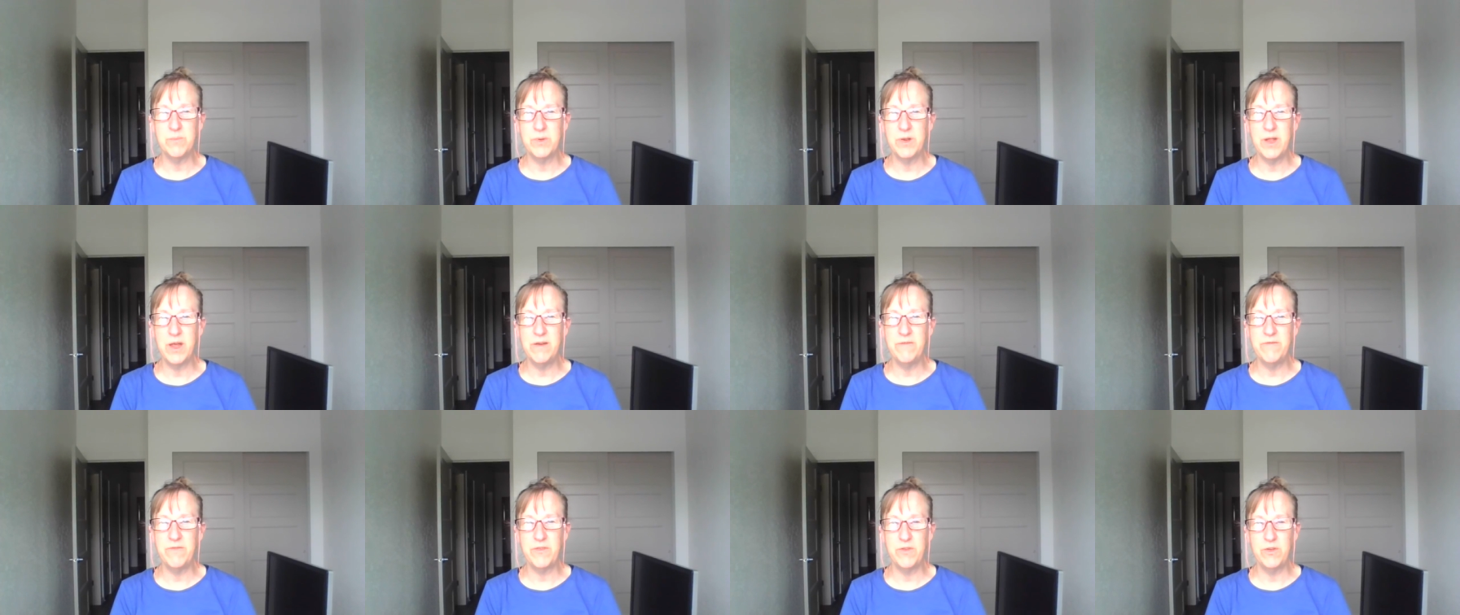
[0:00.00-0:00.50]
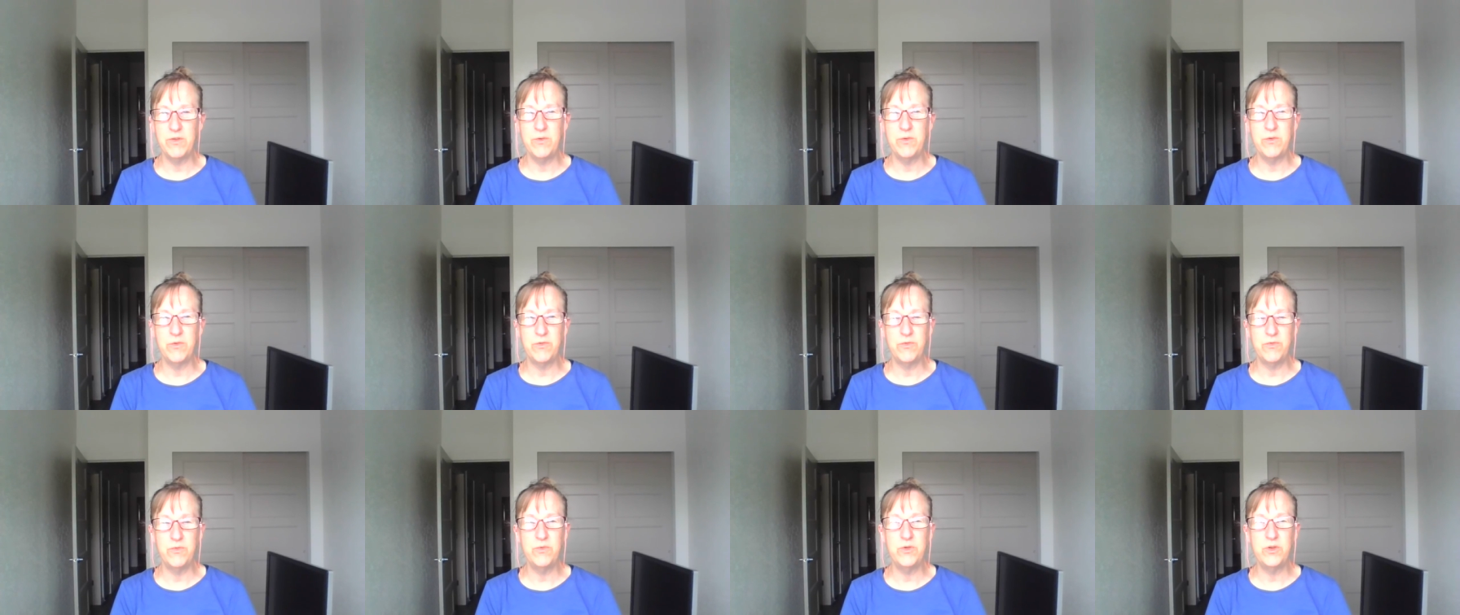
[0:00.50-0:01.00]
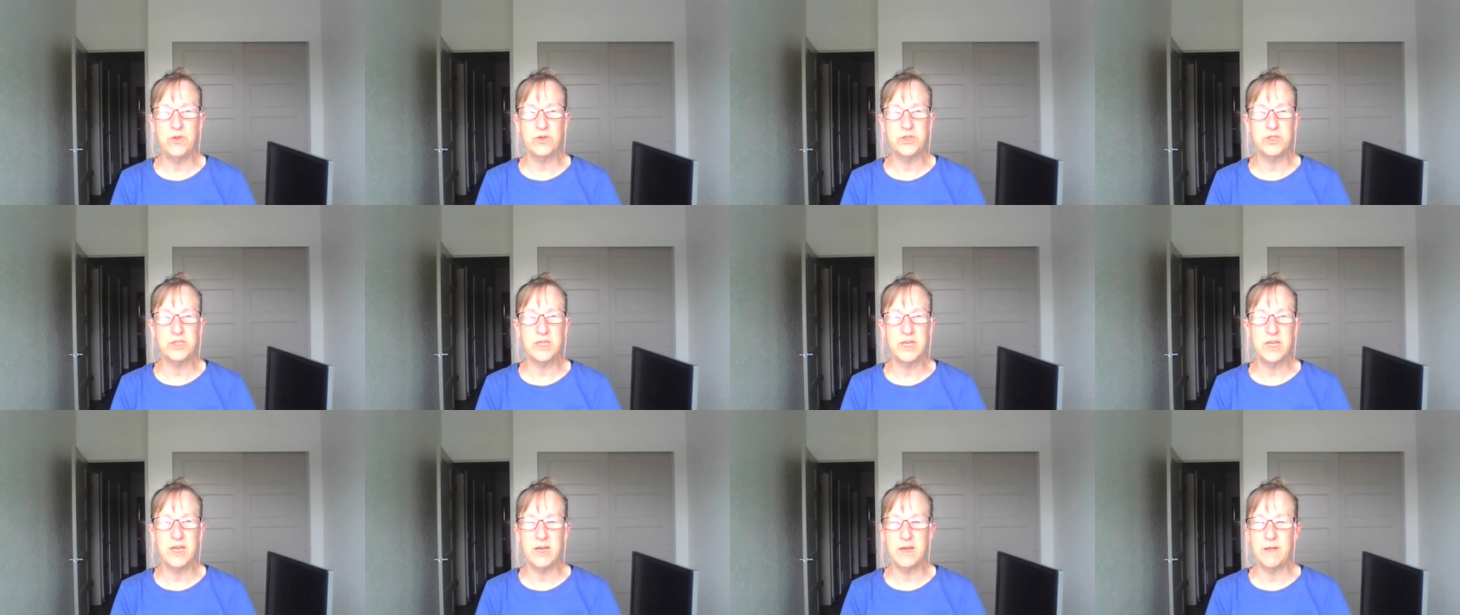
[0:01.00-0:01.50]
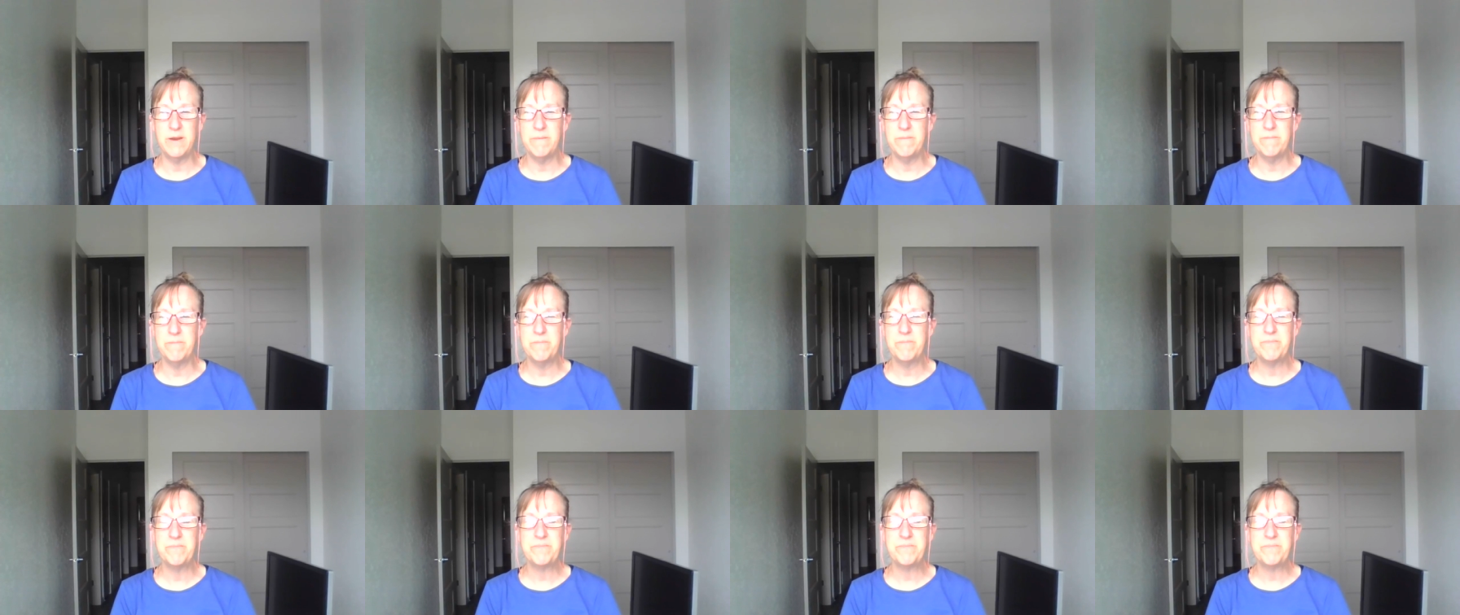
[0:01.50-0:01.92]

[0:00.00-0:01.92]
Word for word: blood flow through your skin.